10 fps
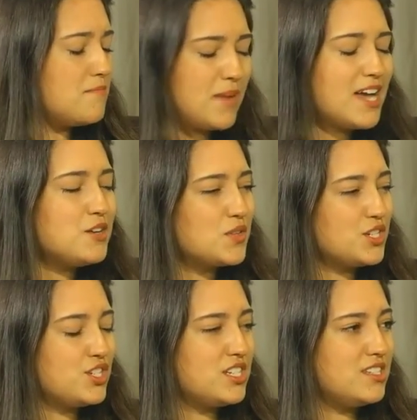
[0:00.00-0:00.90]
by
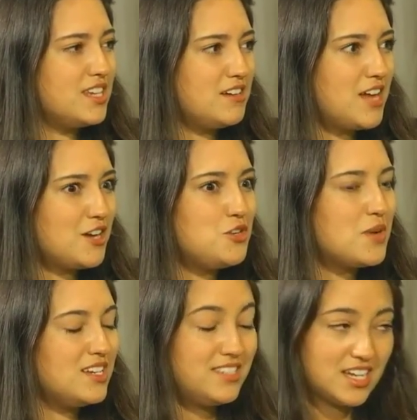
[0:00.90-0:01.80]
christians and now you
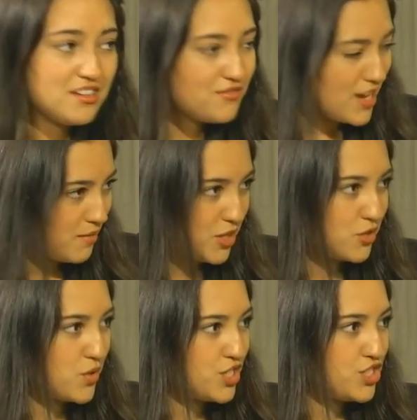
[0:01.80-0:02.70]
identify with a
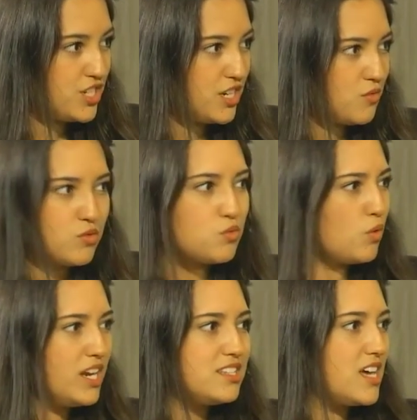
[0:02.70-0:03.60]
christian
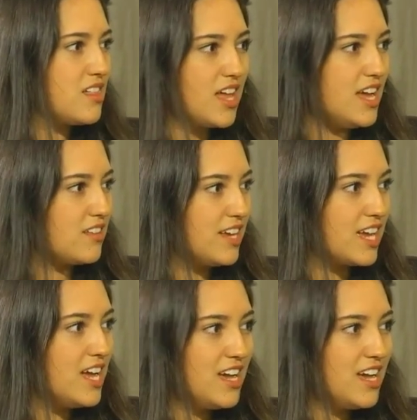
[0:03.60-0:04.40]
what is that like like